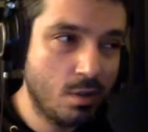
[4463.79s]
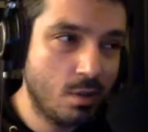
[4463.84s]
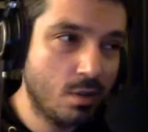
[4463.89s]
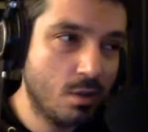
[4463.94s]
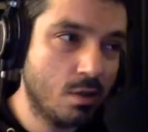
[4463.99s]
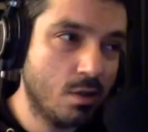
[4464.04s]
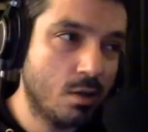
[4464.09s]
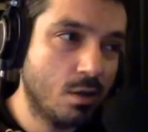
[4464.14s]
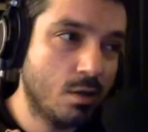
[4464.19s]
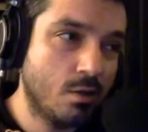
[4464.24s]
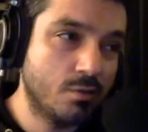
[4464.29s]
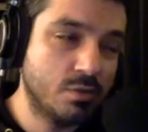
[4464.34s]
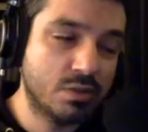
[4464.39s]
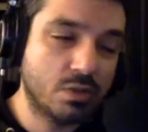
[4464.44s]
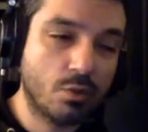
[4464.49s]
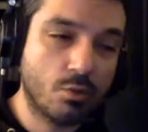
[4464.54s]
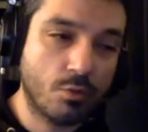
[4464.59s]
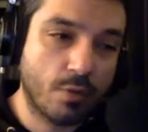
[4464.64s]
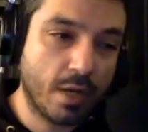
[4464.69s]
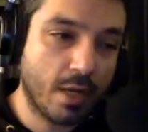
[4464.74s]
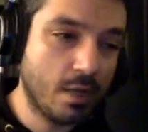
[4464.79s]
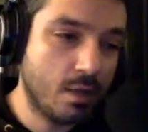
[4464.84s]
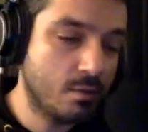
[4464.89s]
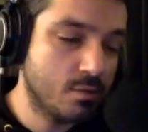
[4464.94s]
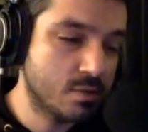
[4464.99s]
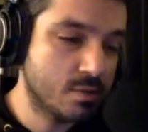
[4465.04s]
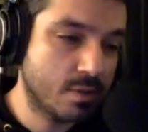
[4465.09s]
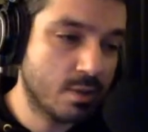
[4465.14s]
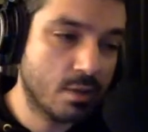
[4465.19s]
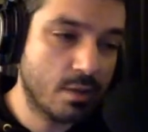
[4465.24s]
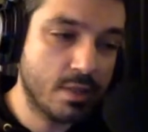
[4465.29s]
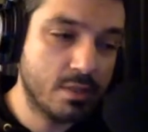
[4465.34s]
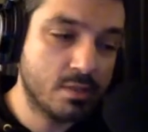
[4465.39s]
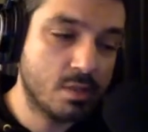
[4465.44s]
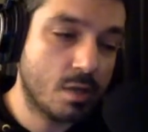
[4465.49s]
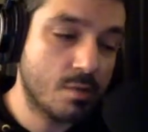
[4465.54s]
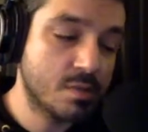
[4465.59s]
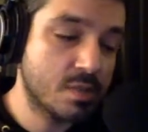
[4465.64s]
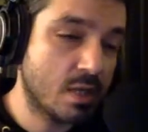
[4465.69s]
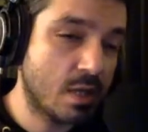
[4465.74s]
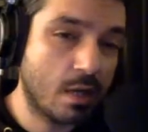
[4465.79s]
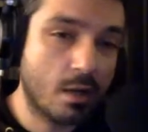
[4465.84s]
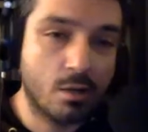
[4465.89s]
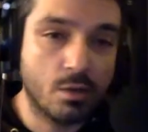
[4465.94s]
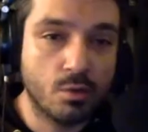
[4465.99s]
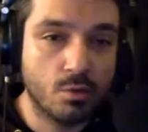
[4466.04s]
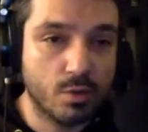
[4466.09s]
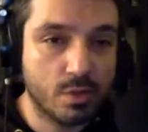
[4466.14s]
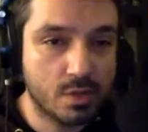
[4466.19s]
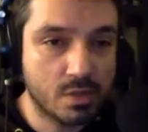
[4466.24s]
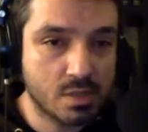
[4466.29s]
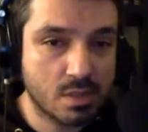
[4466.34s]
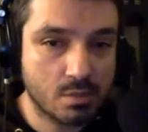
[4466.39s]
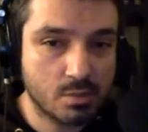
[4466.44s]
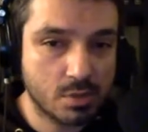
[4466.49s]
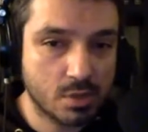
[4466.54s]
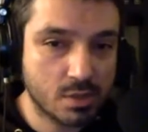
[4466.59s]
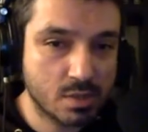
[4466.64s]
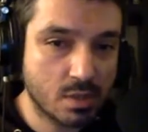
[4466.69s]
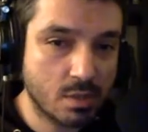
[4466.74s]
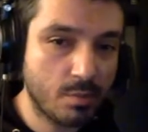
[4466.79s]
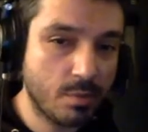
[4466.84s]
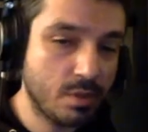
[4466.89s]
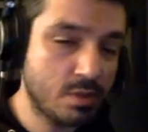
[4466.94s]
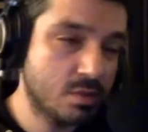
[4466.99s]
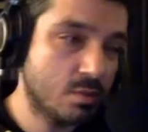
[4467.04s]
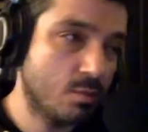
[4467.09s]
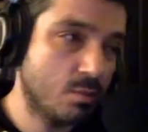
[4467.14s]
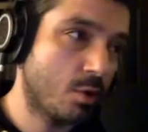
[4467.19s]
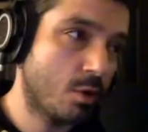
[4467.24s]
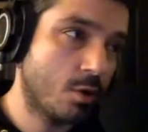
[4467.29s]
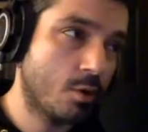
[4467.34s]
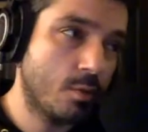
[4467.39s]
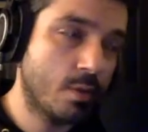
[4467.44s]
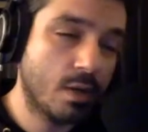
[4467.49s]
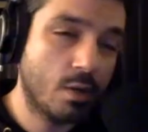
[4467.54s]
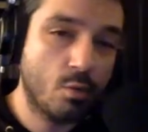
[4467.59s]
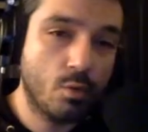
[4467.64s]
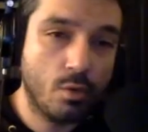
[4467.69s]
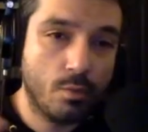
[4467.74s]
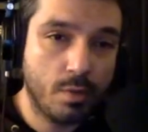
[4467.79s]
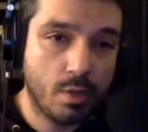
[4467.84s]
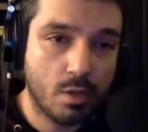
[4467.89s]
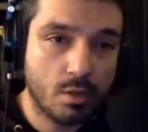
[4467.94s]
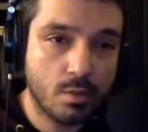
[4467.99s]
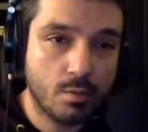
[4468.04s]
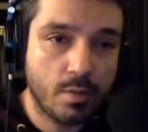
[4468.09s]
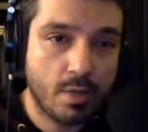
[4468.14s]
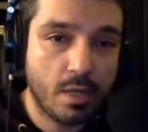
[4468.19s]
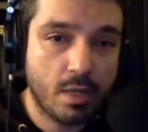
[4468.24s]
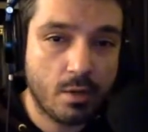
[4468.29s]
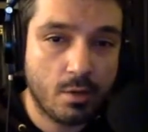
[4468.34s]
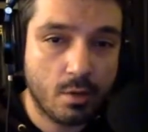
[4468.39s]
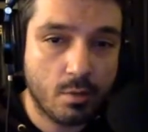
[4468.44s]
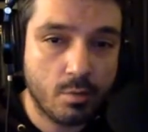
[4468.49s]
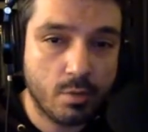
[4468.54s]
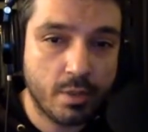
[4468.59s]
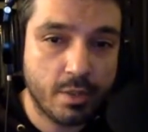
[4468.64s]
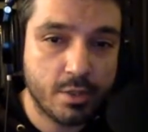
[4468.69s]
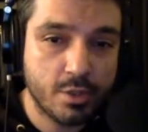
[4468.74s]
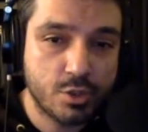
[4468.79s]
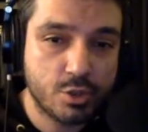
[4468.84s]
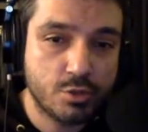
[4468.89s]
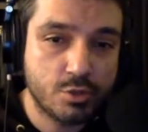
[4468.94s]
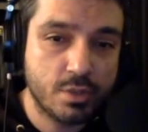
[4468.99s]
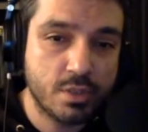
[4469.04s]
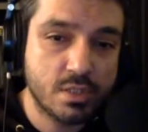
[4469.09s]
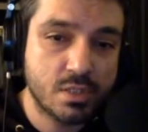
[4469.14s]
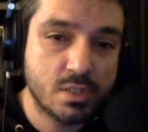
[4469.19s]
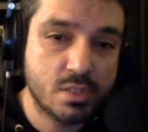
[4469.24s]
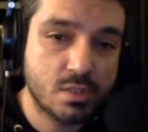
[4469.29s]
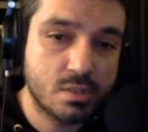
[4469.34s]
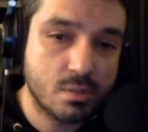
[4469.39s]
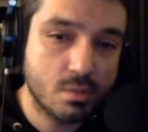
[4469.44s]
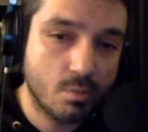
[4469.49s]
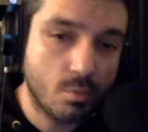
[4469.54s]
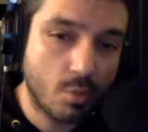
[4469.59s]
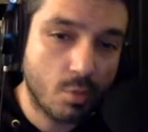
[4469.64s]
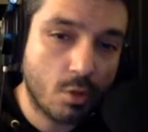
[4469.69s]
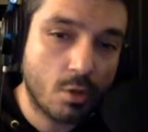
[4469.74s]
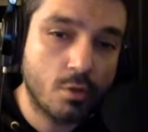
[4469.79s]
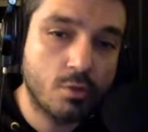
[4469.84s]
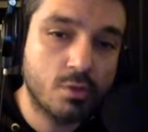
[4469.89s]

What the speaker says: It was great. It was about Klay Thompson. I don't know what the subject's going to be tomorrow, but I will be on the panel on Player's Choice tomorrow.